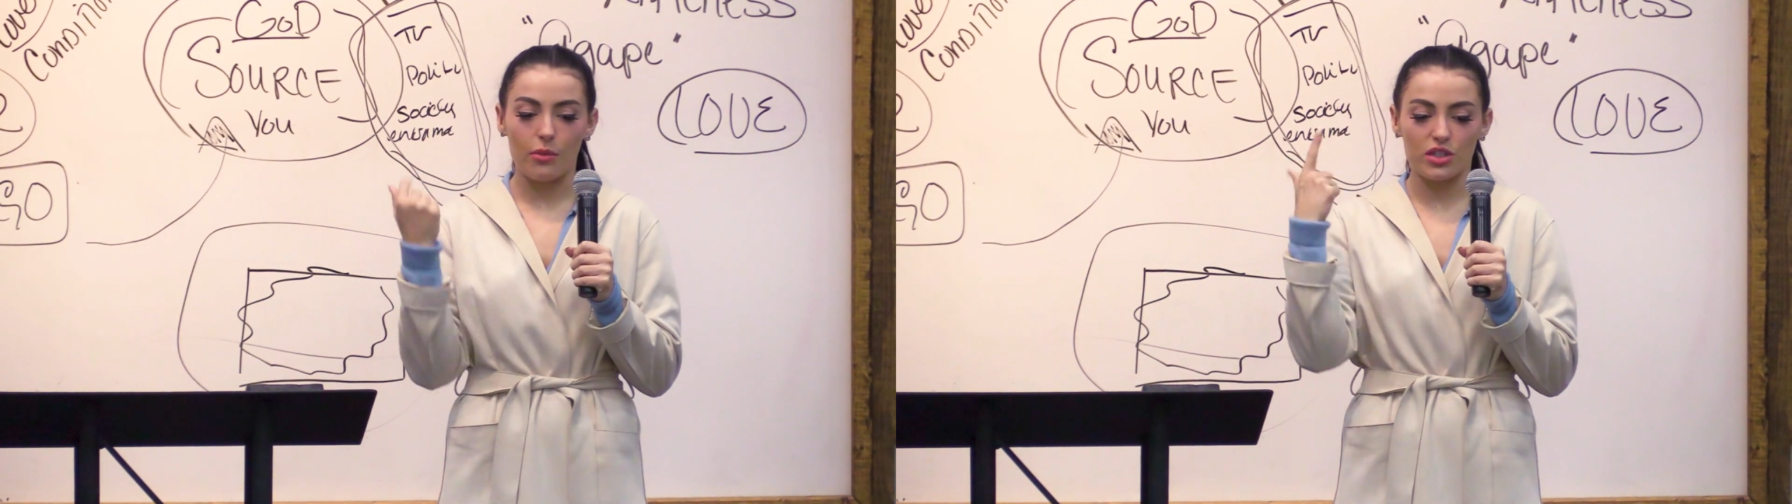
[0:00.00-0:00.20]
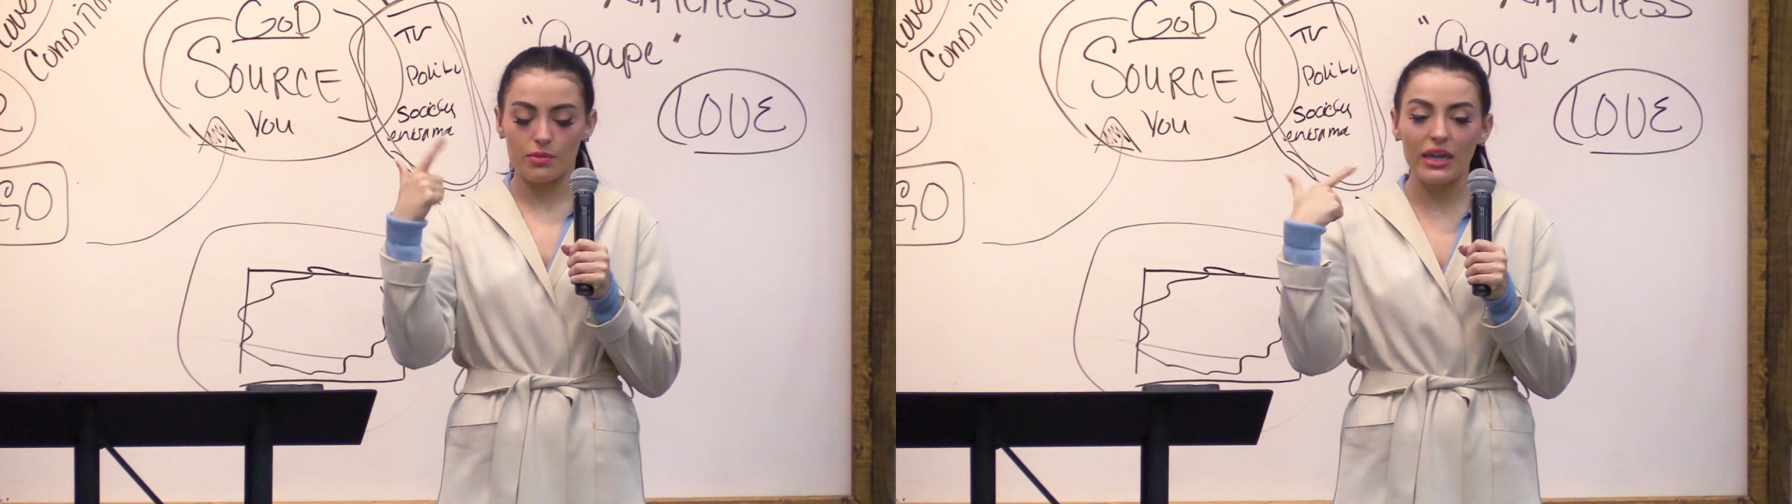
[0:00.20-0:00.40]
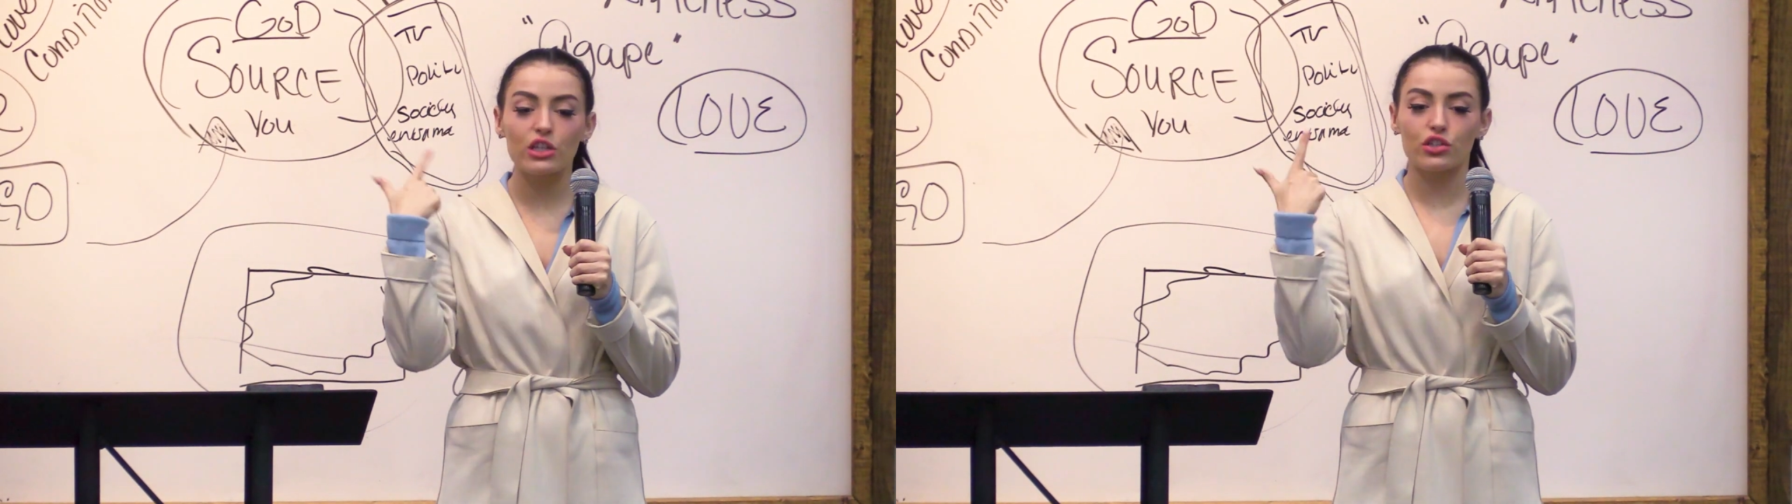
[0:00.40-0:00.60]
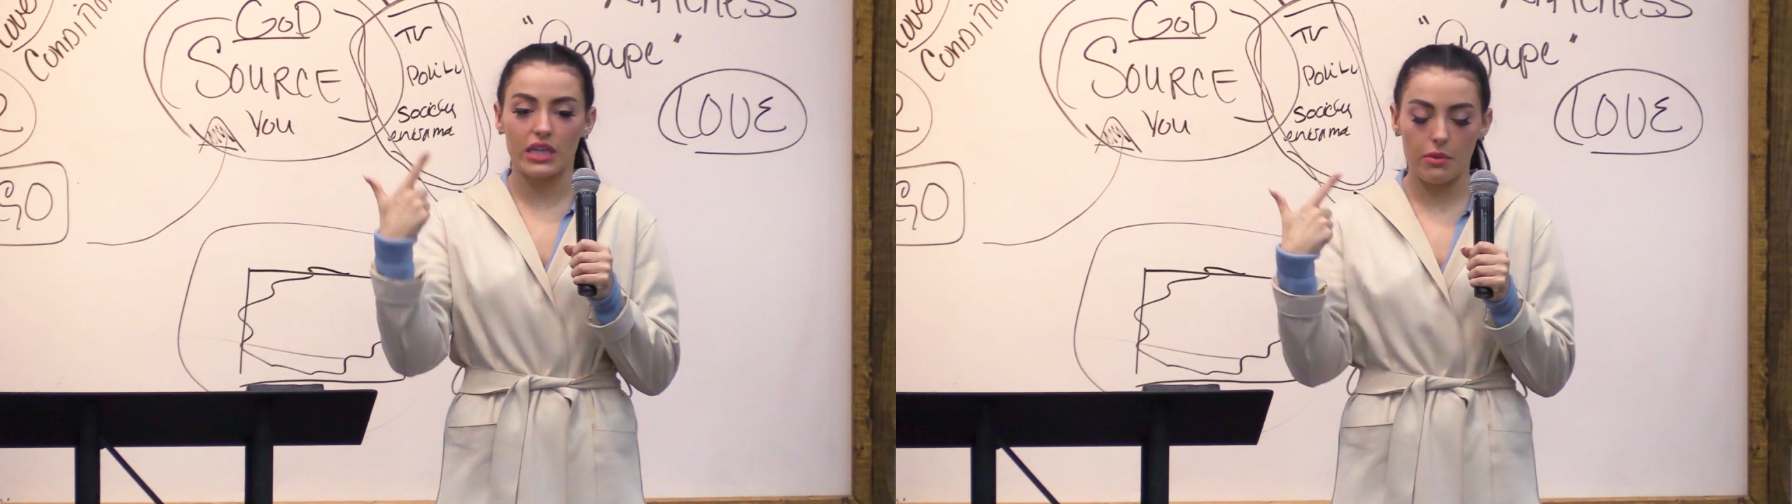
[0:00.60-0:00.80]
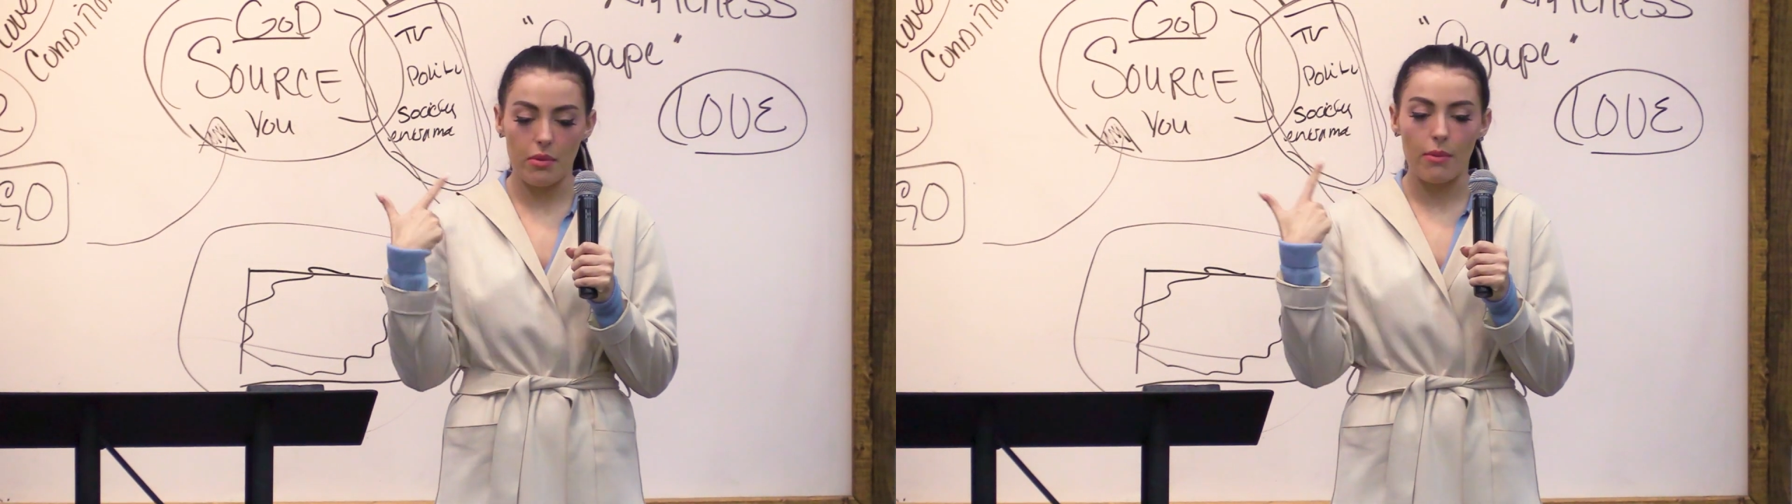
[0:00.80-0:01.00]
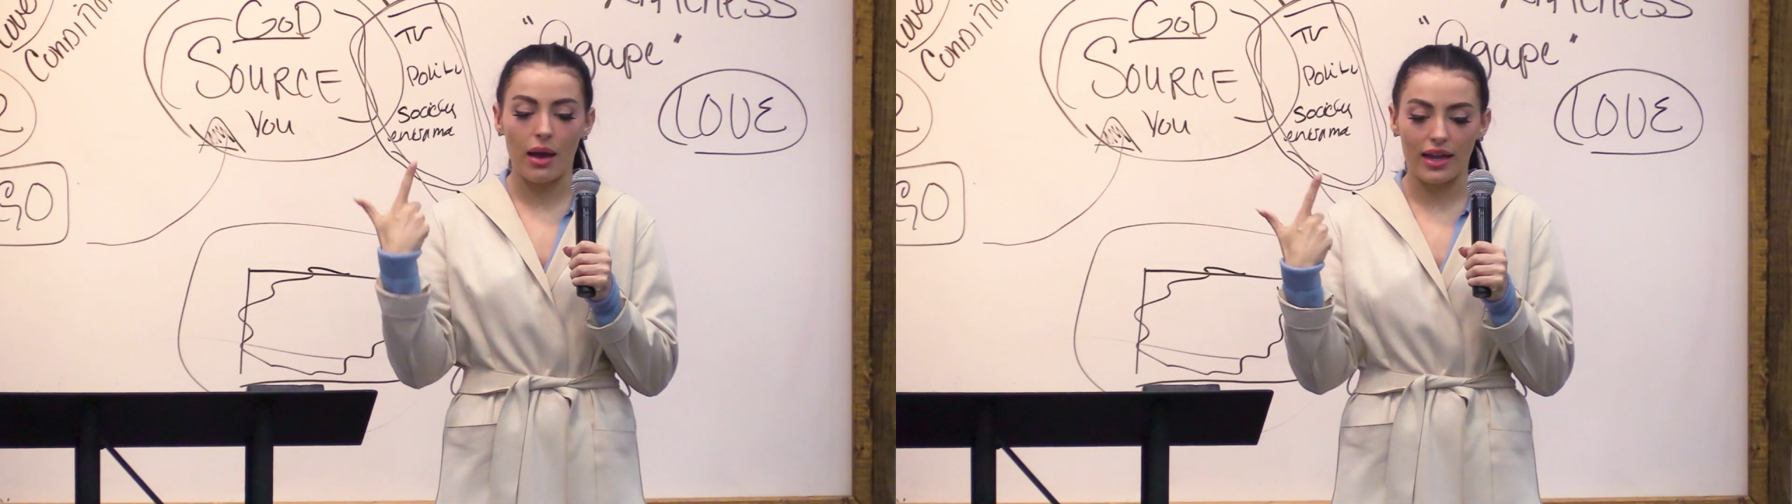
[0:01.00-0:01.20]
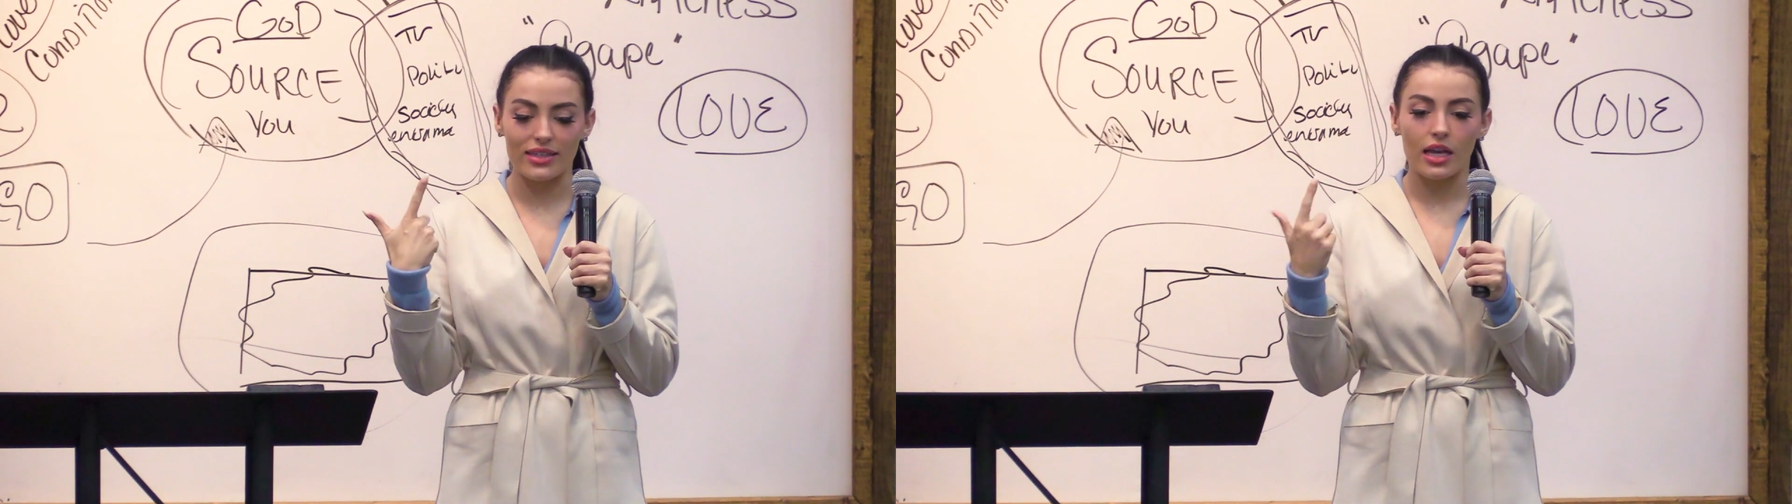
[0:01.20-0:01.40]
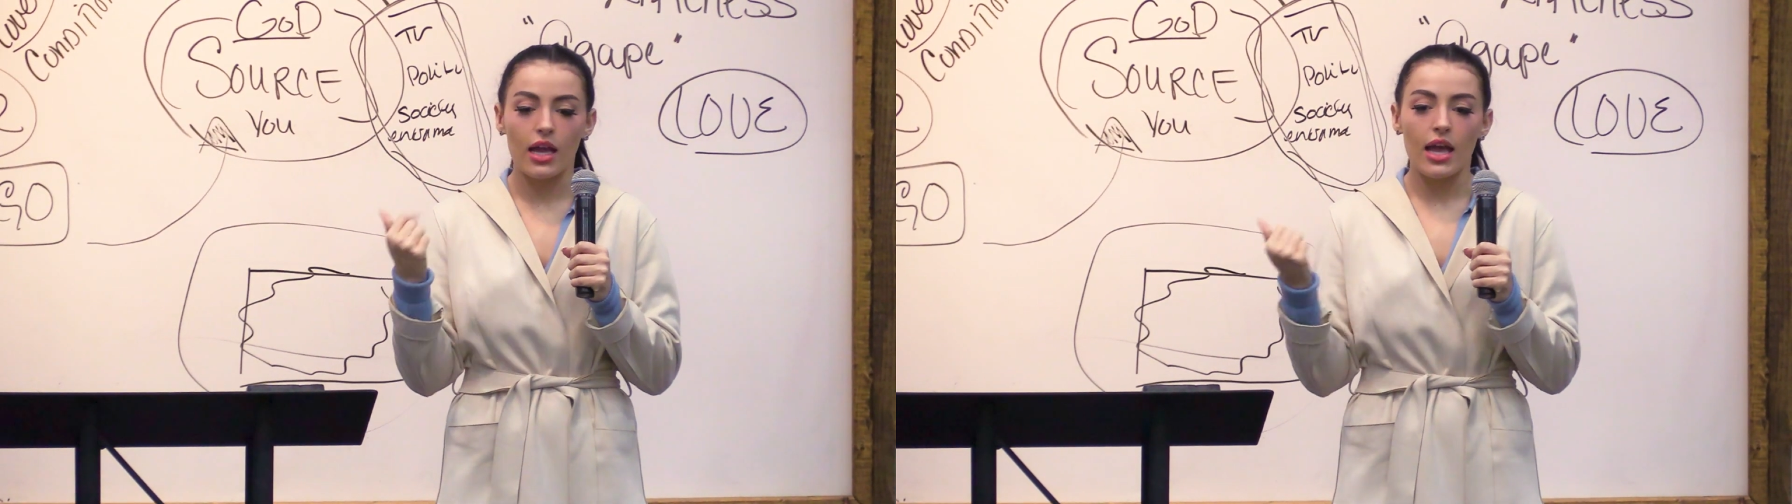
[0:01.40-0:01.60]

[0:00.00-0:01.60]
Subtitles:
I'm just picturing him in my mind.